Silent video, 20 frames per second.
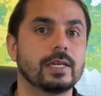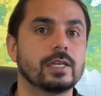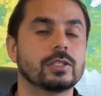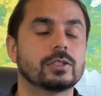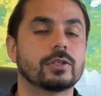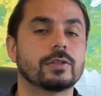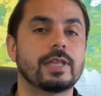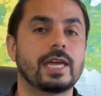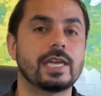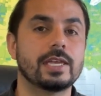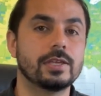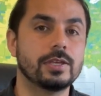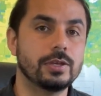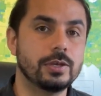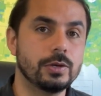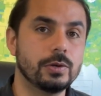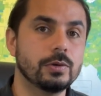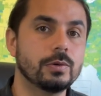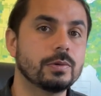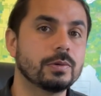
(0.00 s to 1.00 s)
so that
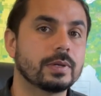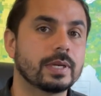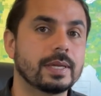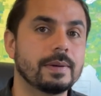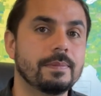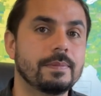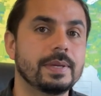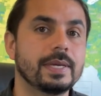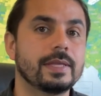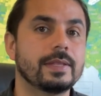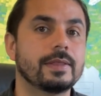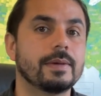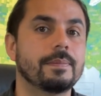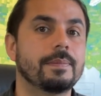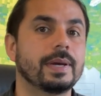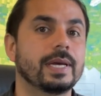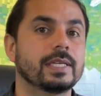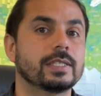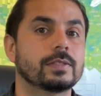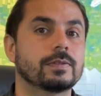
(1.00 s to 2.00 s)
you can be the
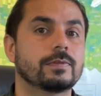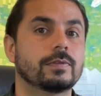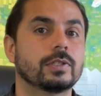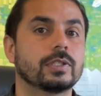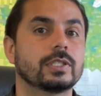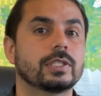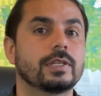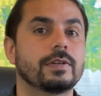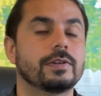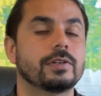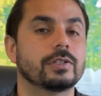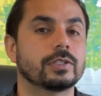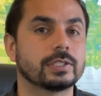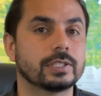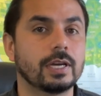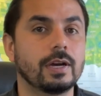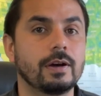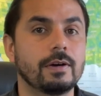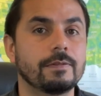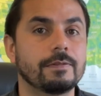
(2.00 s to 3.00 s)
best version of
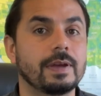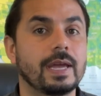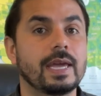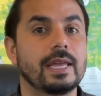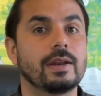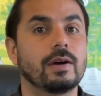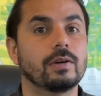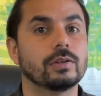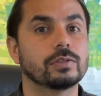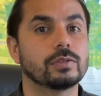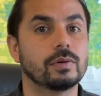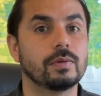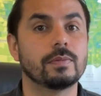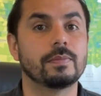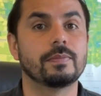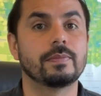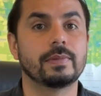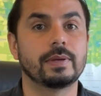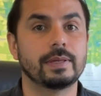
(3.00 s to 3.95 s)
yourself, and also